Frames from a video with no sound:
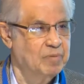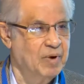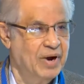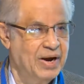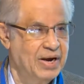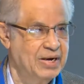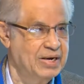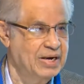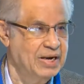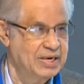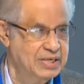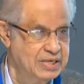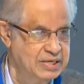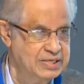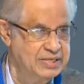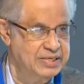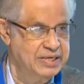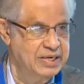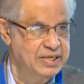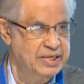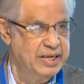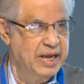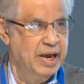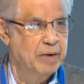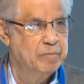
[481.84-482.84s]
by, let us say,
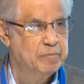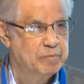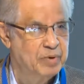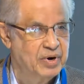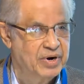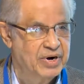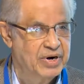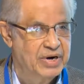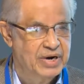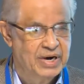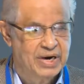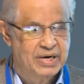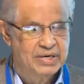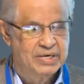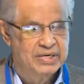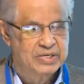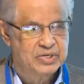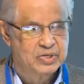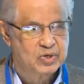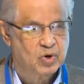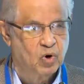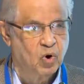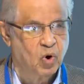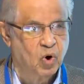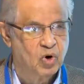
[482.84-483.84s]
the emperor and his
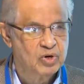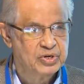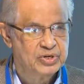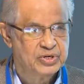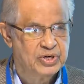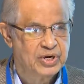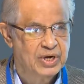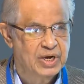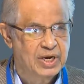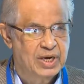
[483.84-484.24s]
court.